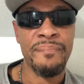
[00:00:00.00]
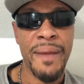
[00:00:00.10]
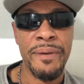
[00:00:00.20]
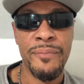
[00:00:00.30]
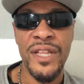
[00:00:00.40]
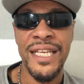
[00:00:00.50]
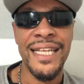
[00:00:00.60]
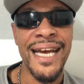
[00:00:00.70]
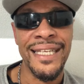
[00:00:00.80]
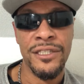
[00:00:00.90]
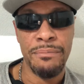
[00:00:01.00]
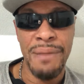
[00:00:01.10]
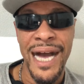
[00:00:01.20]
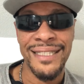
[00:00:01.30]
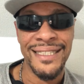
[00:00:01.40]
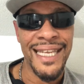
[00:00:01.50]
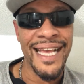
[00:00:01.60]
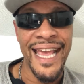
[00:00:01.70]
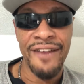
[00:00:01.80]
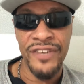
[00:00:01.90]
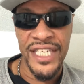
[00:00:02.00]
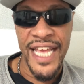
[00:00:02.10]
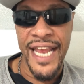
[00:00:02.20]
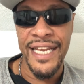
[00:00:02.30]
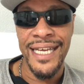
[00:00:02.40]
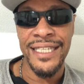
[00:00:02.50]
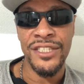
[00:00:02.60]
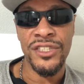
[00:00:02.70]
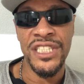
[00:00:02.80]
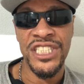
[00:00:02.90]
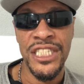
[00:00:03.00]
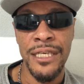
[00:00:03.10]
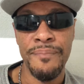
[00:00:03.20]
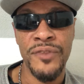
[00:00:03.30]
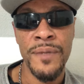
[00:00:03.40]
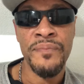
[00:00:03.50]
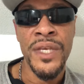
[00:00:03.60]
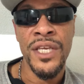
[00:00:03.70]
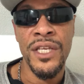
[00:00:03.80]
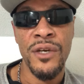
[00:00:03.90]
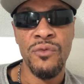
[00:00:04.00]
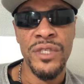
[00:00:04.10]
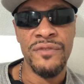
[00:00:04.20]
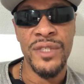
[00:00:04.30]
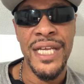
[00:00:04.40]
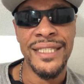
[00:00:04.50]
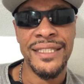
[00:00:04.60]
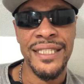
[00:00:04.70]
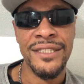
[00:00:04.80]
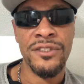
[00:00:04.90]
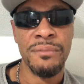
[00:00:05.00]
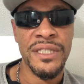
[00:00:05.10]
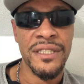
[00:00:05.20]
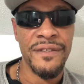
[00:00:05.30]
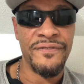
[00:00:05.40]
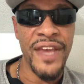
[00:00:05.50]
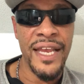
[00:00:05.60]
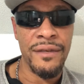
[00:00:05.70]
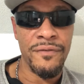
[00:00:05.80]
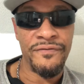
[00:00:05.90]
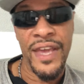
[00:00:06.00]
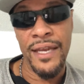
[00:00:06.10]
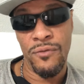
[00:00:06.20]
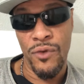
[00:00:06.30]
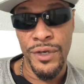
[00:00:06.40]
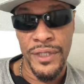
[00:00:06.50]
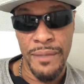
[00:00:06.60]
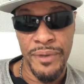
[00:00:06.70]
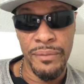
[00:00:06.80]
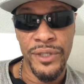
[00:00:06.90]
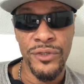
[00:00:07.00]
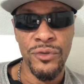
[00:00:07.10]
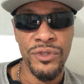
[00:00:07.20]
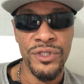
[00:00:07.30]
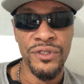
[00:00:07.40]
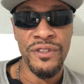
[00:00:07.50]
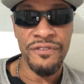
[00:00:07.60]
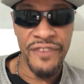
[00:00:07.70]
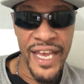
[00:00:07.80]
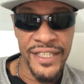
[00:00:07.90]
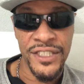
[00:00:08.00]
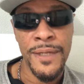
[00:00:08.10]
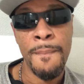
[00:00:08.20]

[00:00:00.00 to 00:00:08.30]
people that are not into boxing like every day, not into the gyms, you know, we're not seeing so much of the faint work that people are doing, you know, the feints.